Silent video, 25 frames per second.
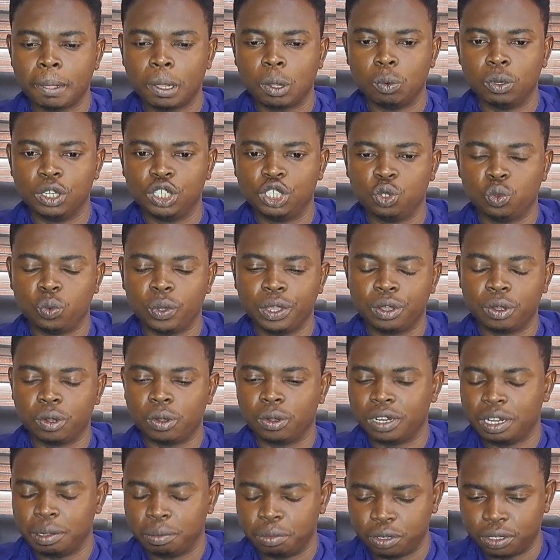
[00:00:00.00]
which we
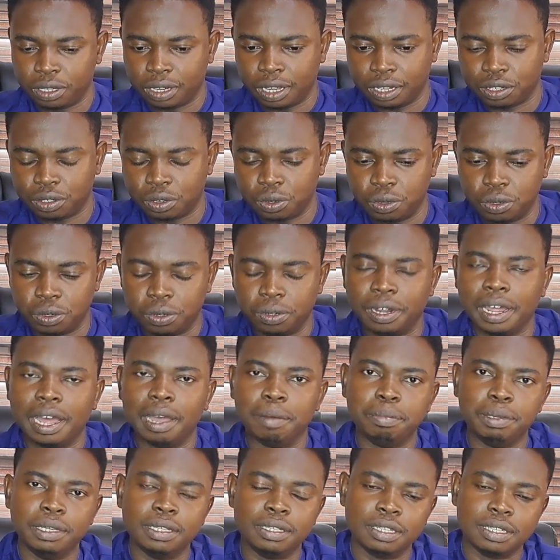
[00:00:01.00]
call nemo dat could non
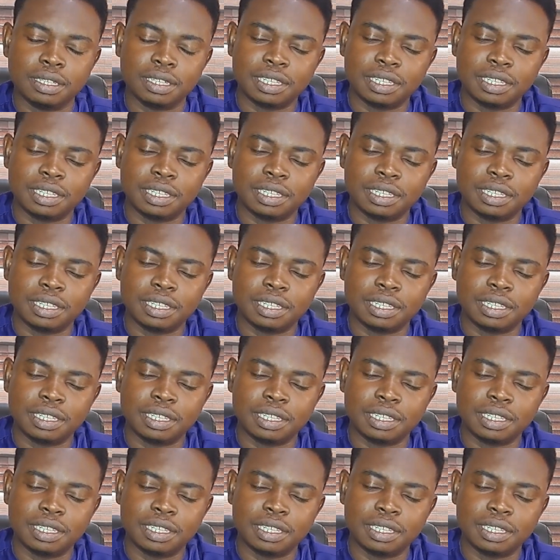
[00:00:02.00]
habet.